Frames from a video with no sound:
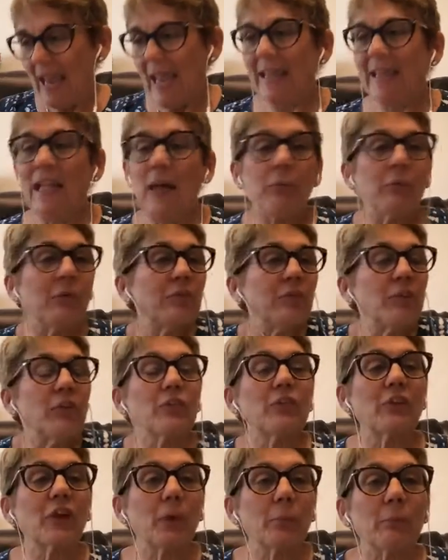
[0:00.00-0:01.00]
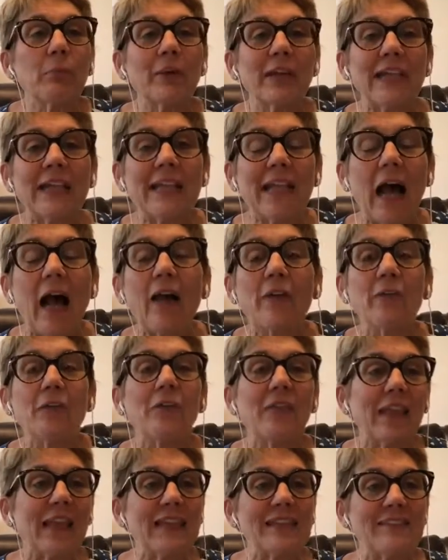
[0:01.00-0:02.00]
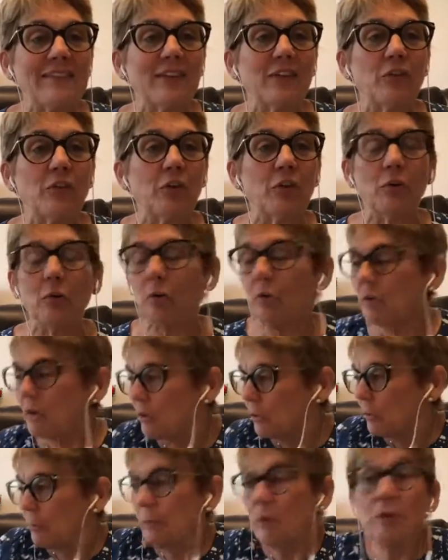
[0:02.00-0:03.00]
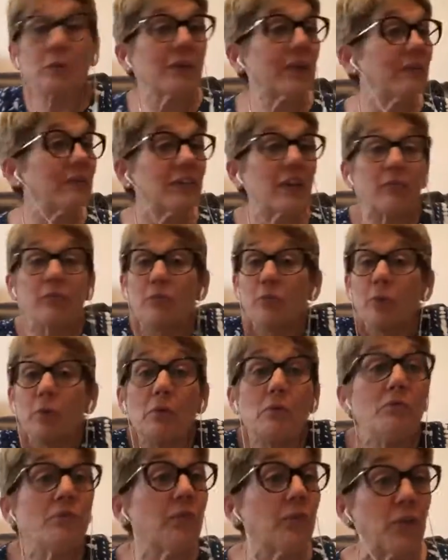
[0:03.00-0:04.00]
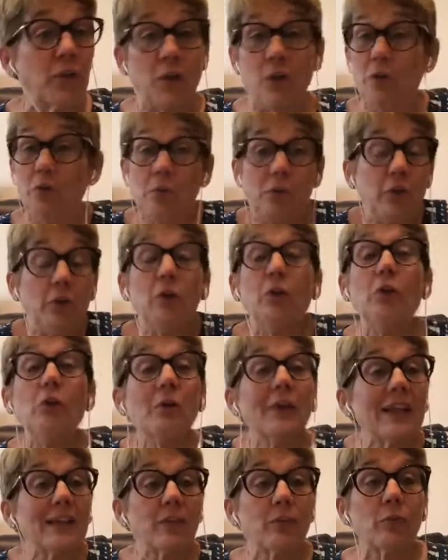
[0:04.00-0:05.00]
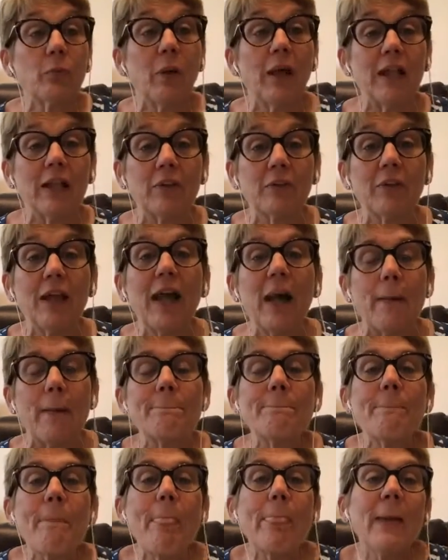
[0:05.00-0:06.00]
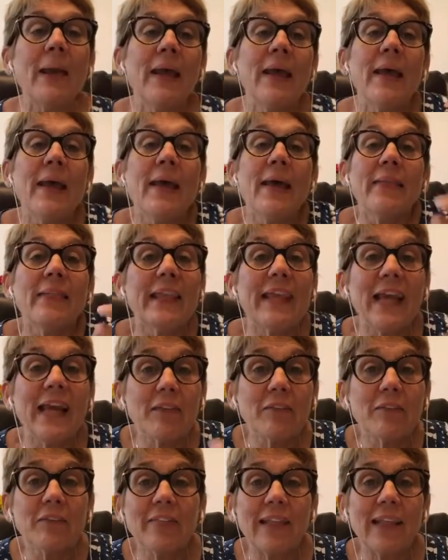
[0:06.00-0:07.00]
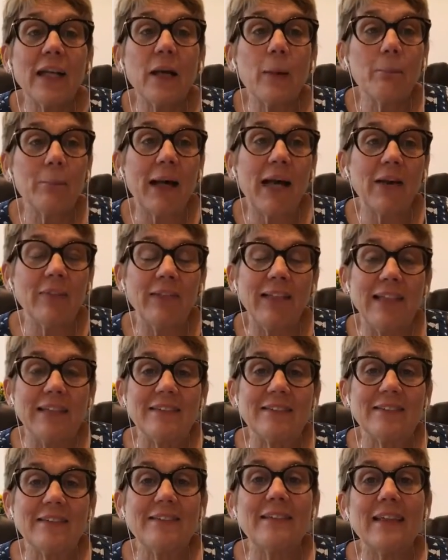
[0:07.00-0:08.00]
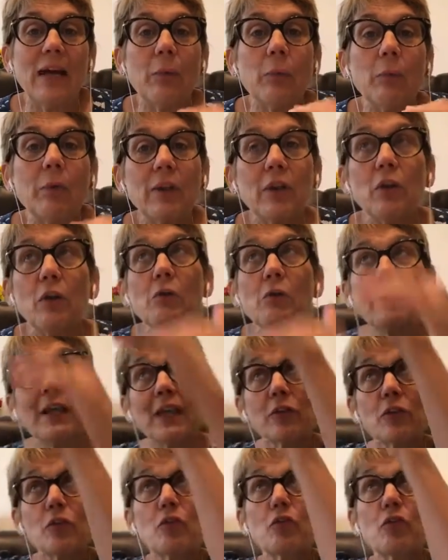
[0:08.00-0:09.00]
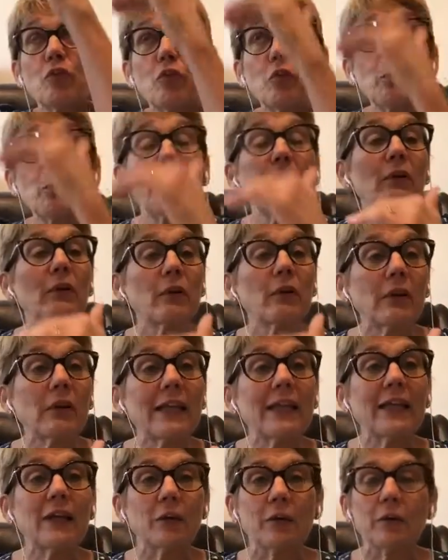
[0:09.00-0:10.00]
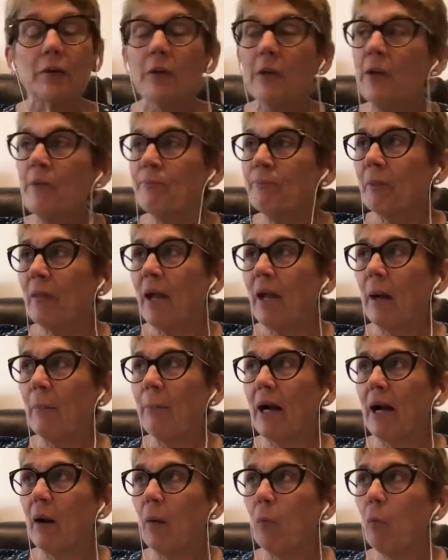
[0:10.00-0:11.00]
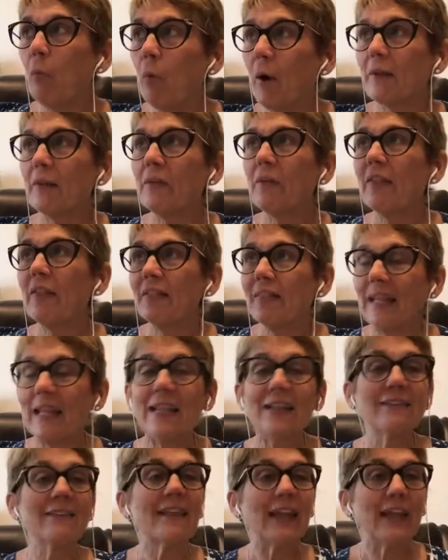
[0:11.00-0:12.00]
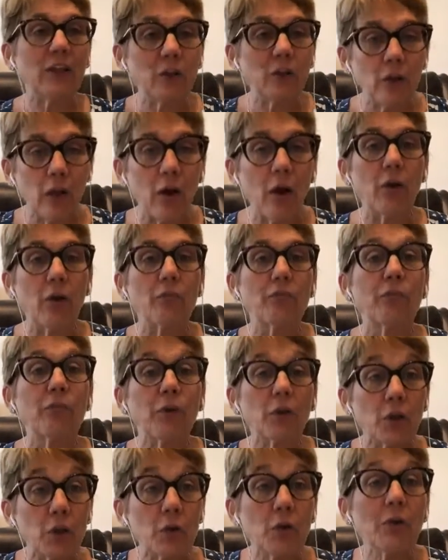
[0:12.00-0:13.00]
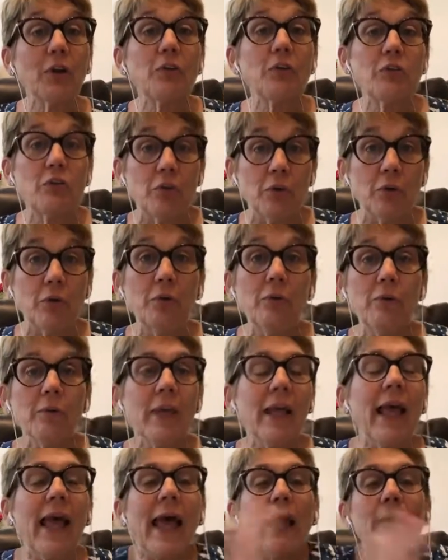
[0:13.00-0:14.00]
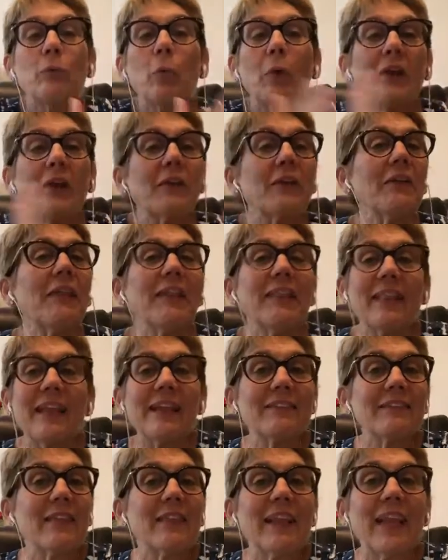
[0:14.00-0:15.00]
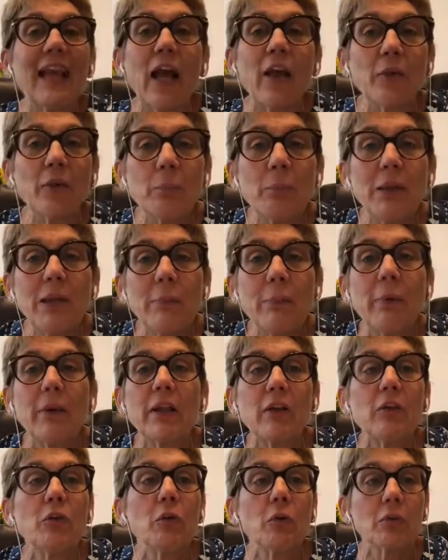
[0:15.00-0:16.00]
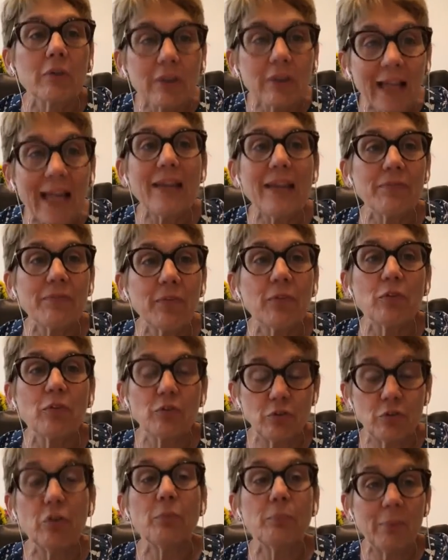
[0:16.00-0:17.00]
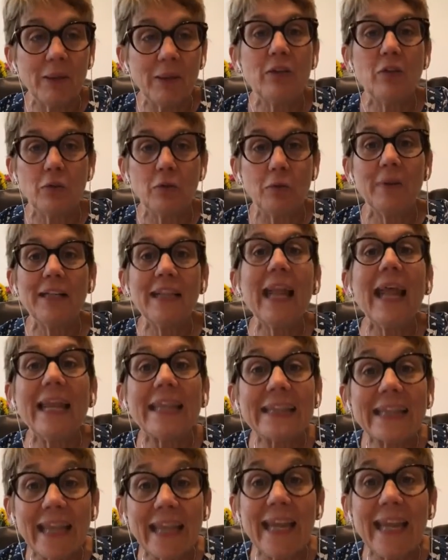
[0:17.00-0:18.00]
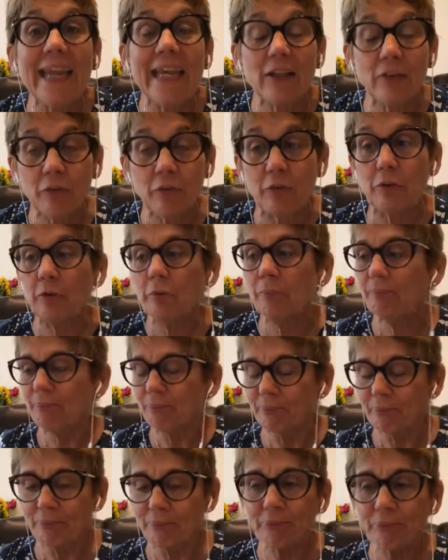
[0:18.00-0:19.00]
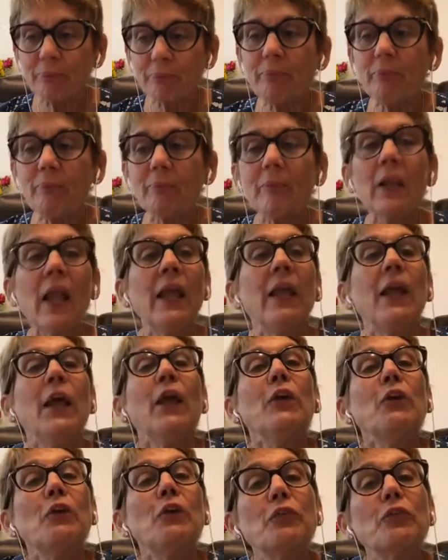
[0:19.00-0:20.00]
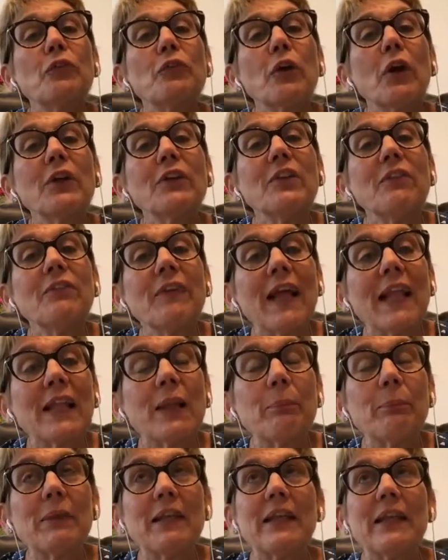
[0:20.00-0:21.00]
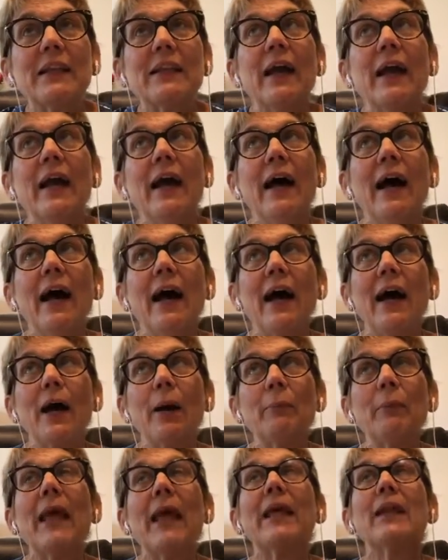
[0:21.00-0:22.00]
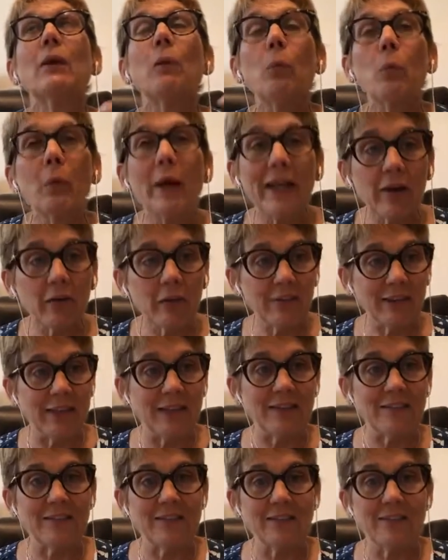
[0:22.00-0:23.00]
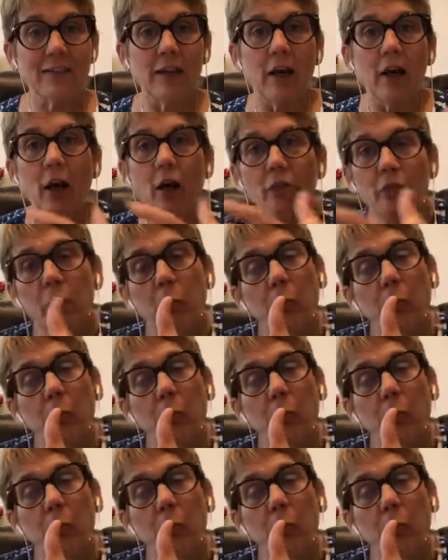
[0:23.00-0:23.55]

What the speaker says: And that if you start bringing other things into your hula hoop, you don't have enough room for you. You get swallowed up. The other thing about this is that when you get super clear about what are the things that are for you to do, and what are the things that the other people in your life should be doing and can do, you start developing an awareness of